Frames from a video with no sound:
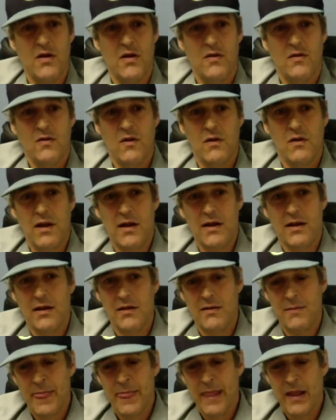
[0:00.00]
So,
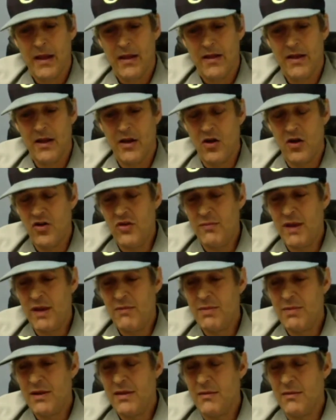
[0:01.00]
you may
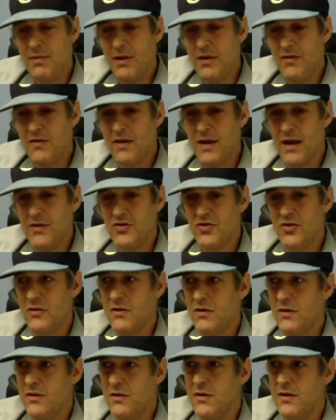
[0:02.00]
be the best catcher
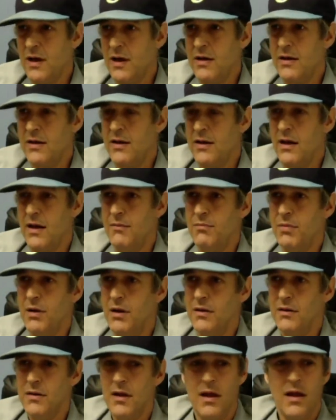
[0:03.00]
in Connecticut,
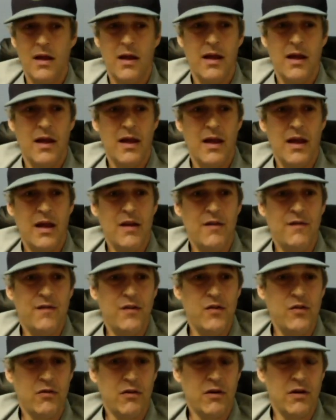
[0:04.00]
but if
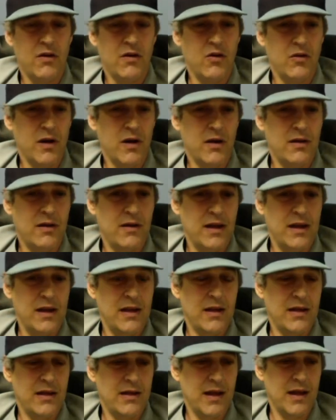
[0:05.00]
you're not
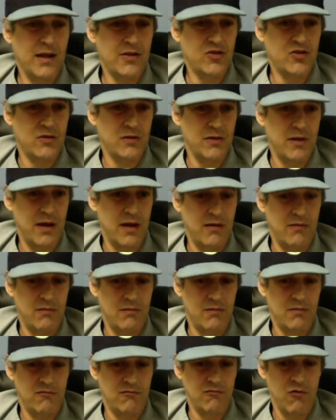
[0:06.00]
needing a catcher in that
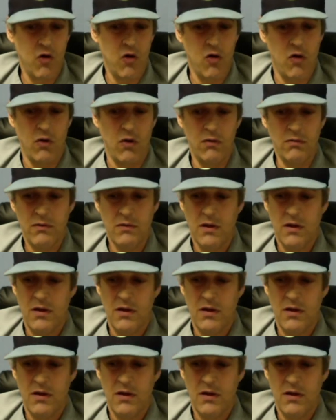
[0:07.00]
role,